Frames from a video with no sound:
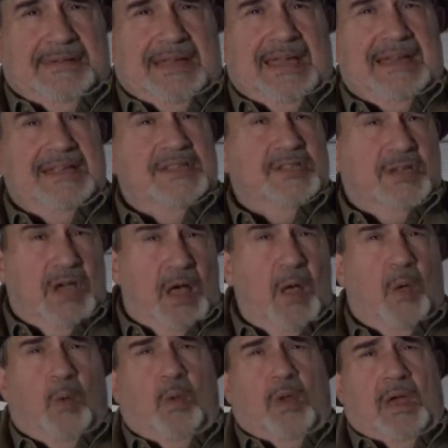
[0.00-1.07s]
and its
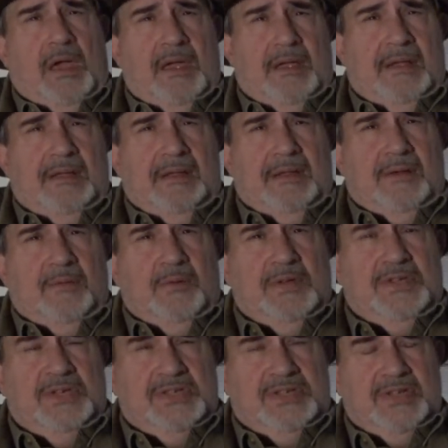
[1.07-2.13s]
goal,
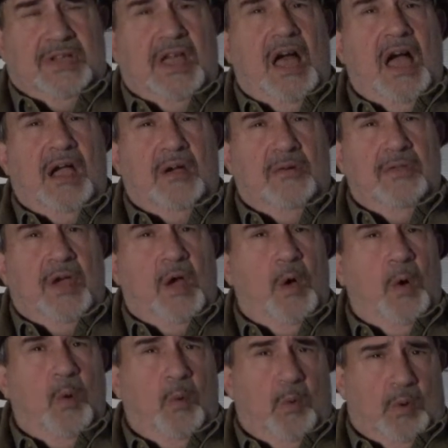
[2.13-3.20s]
which is to conquer the
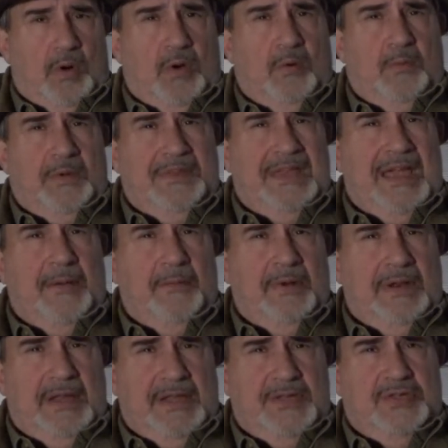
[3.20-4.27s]
whole world with that
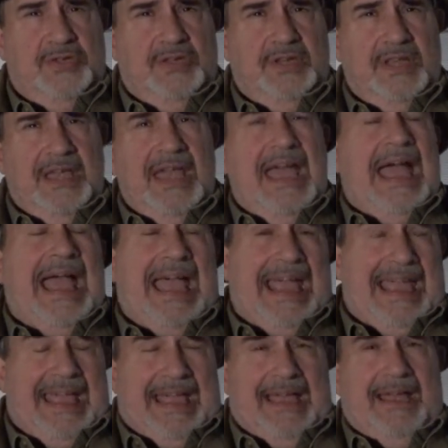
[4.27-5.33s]
religion
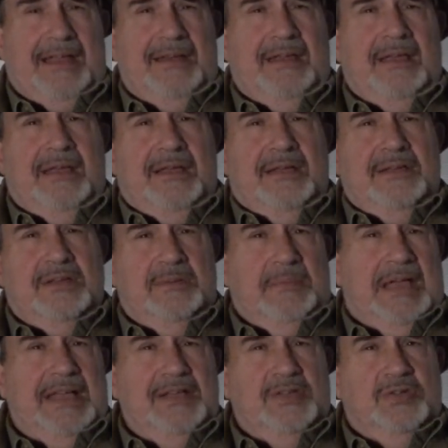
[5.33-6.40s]
and to
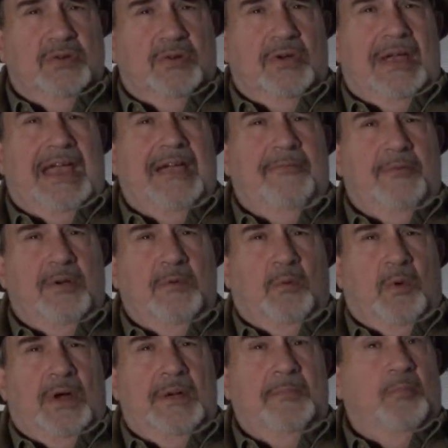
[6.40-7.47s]
make sure
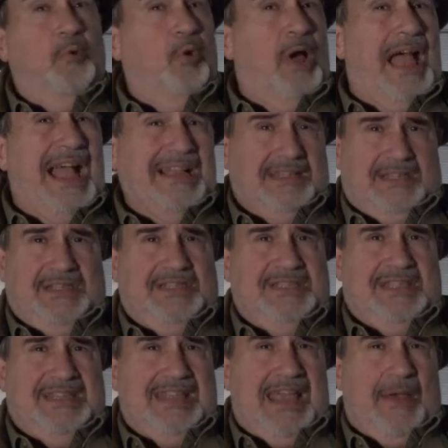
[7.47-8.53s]
everyone
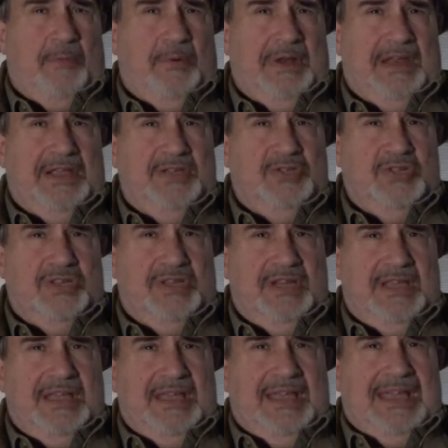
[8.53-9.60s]
practices that religion,
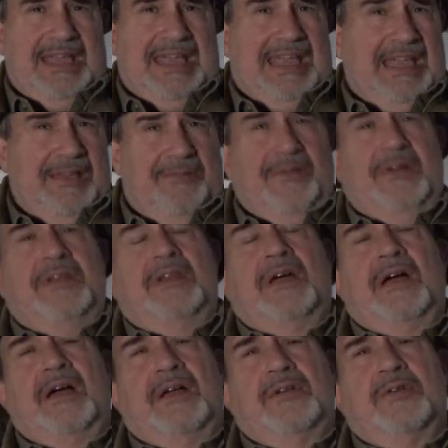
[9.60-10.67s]
even
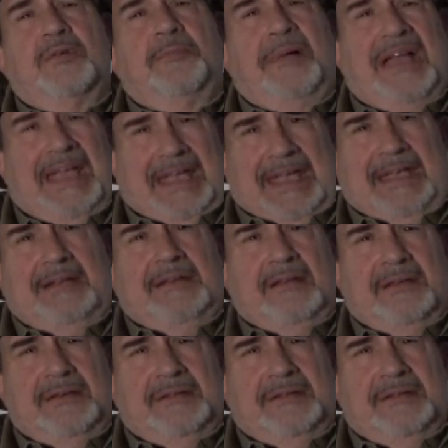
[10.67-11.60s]
under pain.